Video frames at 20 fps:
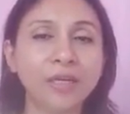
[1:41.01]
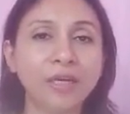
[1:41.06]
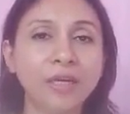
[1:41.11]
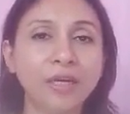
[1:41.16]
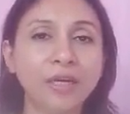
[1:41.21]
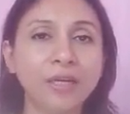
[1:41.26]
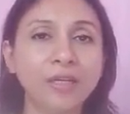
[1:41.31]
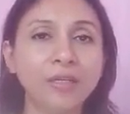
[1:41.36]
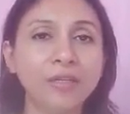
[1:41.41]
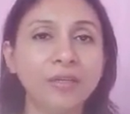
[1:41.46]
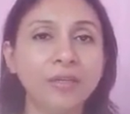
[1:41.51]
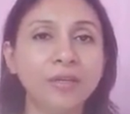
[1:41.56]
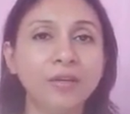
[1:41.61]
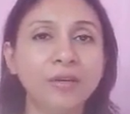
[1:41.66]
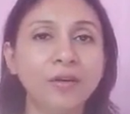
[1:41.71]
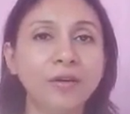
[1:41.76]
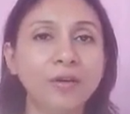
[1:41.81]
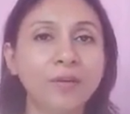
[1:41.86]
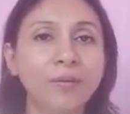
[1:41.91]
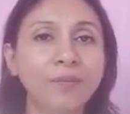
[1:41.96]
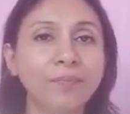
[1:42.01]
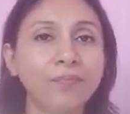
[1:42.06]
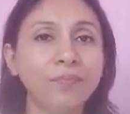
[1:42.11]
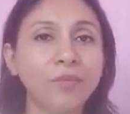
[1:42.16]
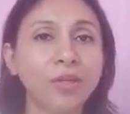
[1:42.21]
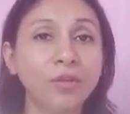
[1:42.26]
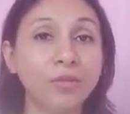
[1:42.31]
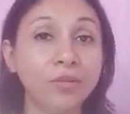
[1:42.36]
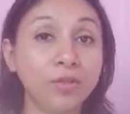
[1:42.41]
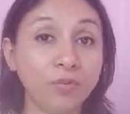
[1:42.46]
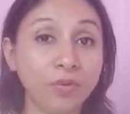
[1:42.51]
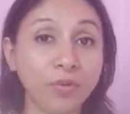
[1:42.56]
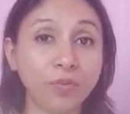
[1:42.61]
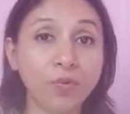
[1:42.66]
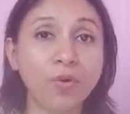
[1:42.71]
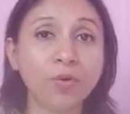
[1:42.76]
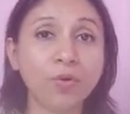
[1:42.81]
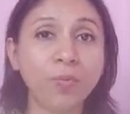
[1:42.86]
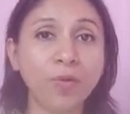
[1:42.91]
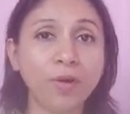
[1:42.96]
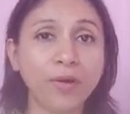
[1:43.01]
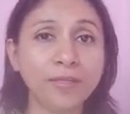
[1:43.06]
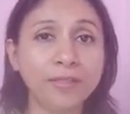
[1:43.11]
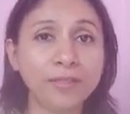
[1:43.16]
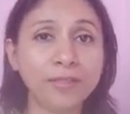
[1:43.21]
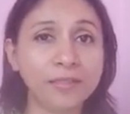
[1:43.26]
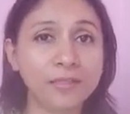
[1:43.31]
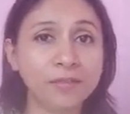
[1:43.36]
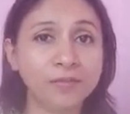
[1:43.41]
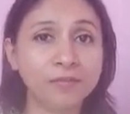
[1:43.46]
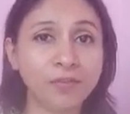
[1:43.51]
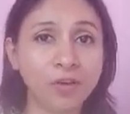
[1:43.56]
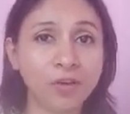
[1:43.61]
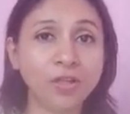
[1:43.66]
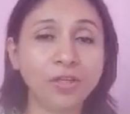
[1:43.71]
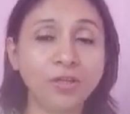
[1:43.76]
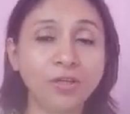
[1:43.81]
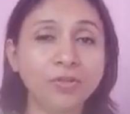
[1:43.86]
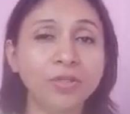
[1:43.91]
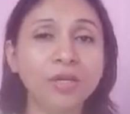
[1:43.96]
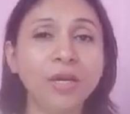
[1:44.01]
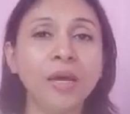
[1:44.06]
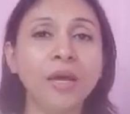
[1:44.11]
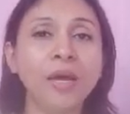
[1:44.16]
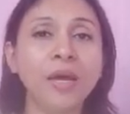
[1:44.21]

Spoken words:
and the reward points followed,